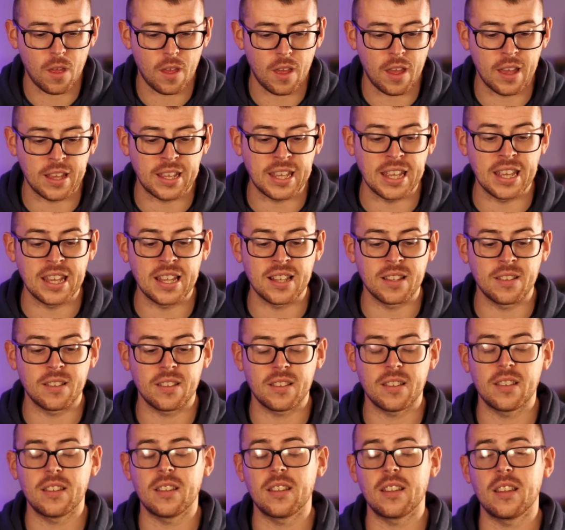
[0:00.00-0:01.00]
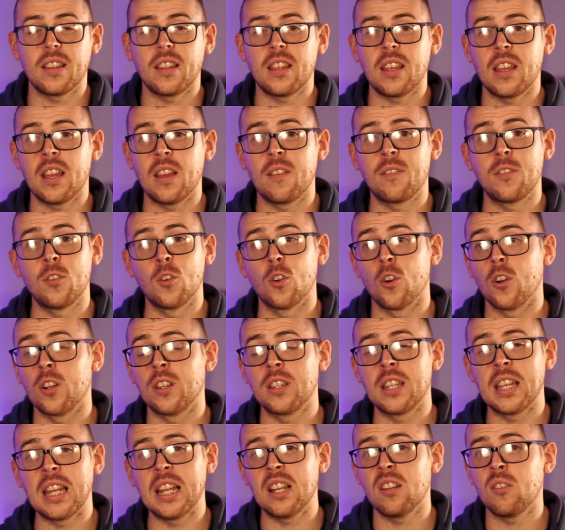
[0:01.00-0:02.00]
Again, if you're
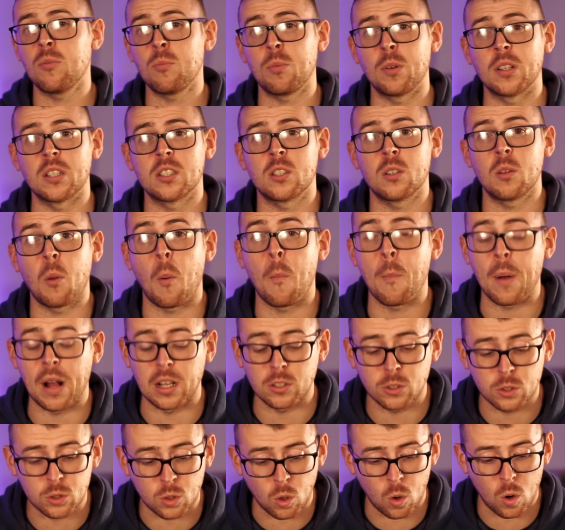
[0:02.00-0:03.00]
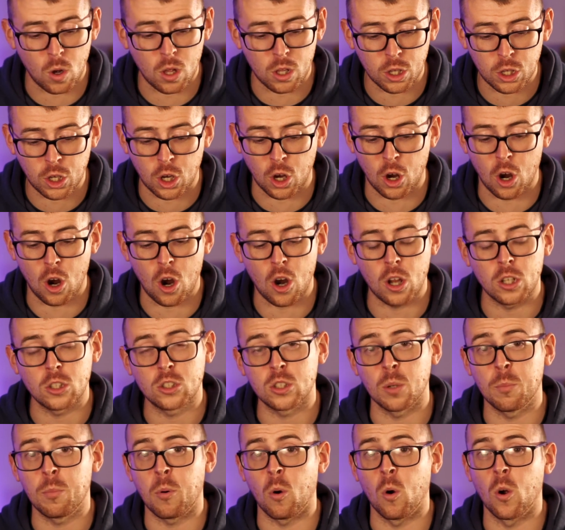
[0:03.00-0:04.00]
in need of pastoral care and
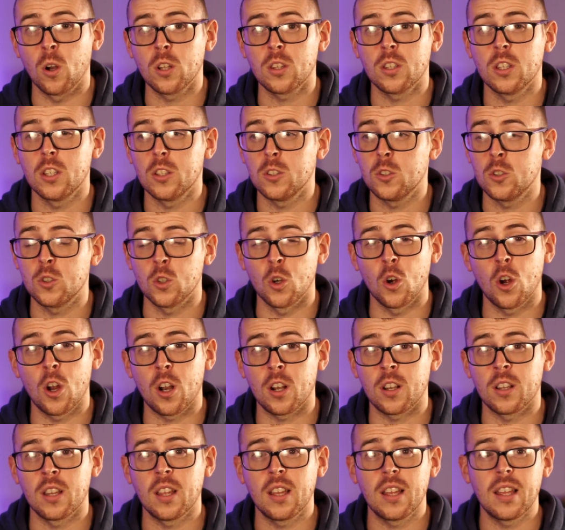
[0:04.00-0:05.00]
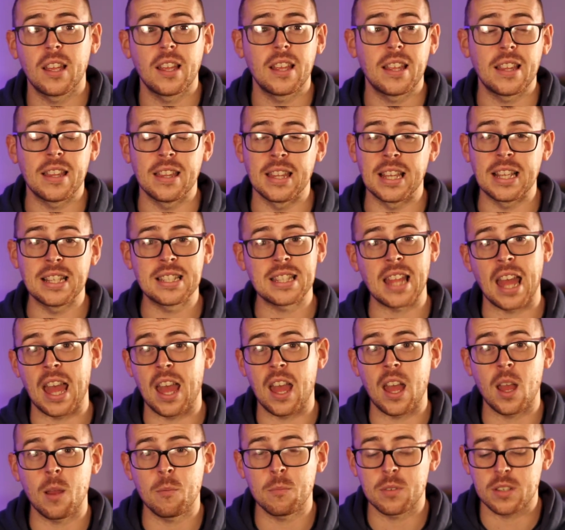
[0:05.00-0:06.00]
support during these
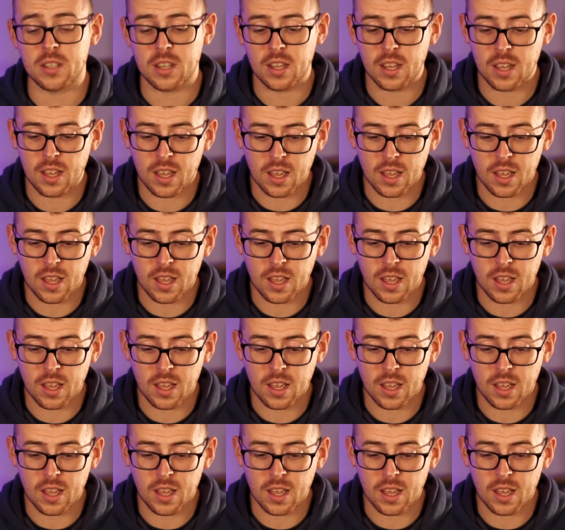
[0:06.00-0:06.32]
times,